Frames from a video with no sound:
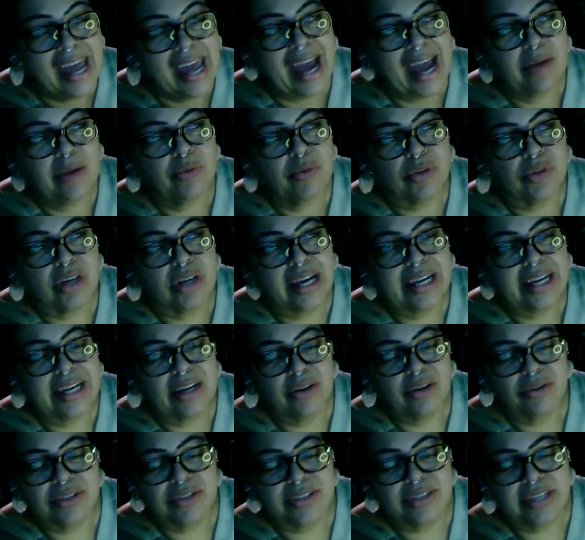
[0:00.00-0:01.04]
And we're not
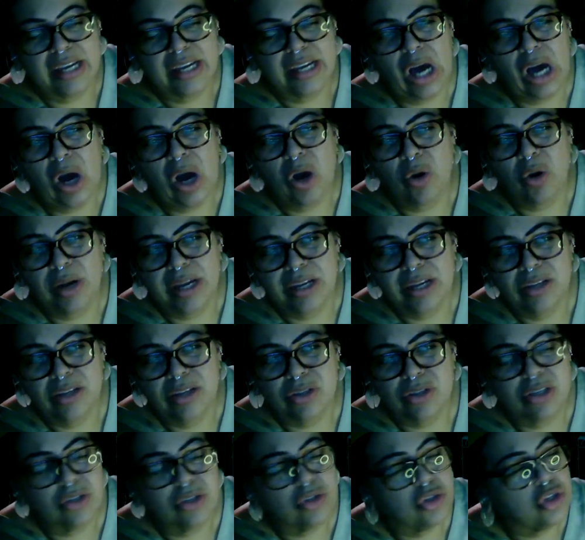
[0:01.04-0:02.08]
here to say, oh, it
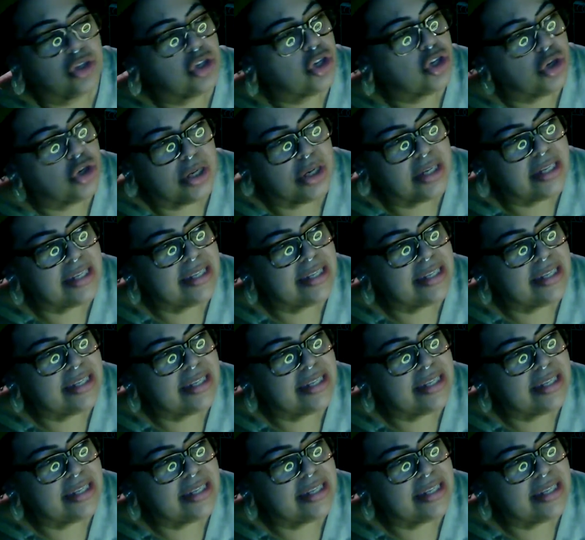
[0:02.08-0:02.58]
should